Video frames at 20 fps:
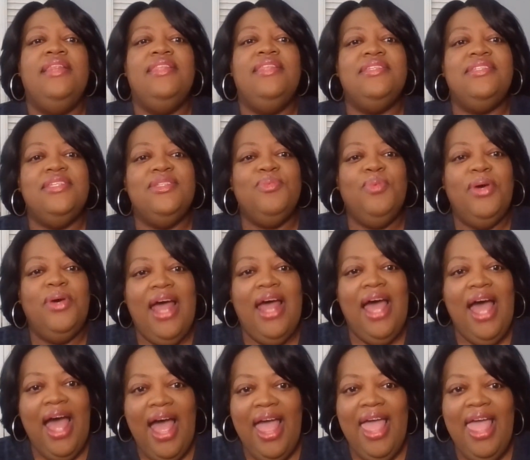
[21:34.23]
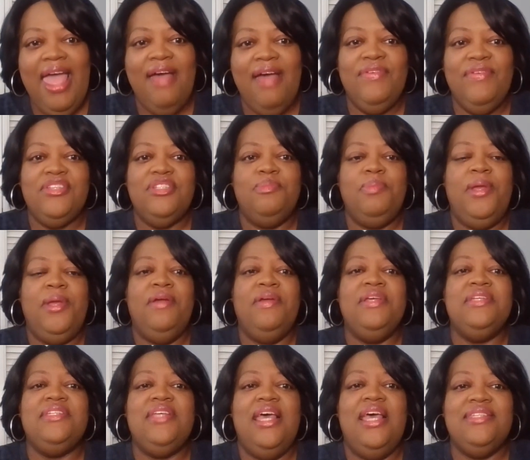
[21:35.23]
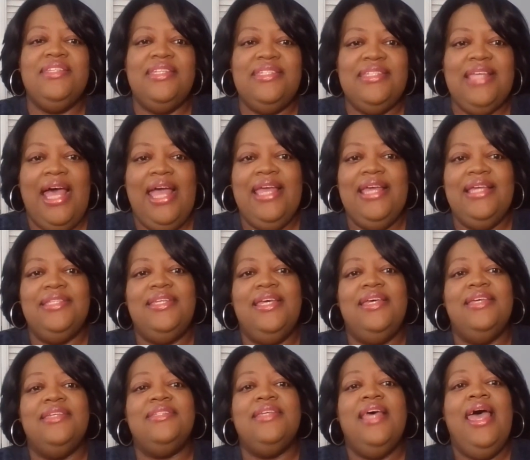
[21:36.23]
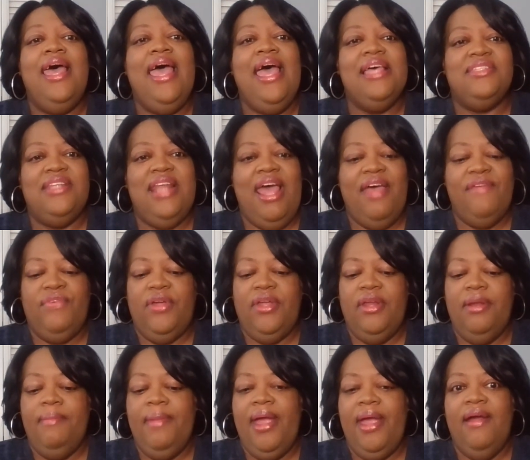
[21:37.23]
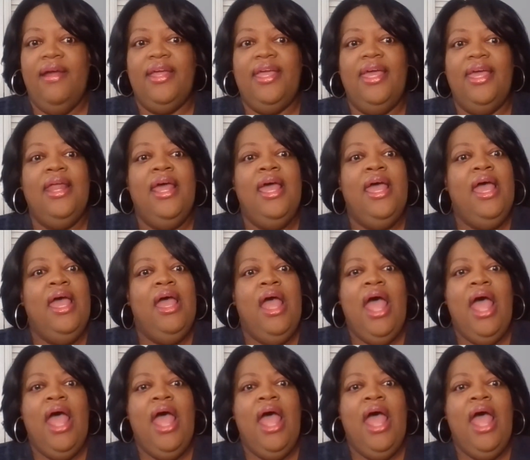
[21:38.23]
This is what I have experienced as a scientist, as an African-American.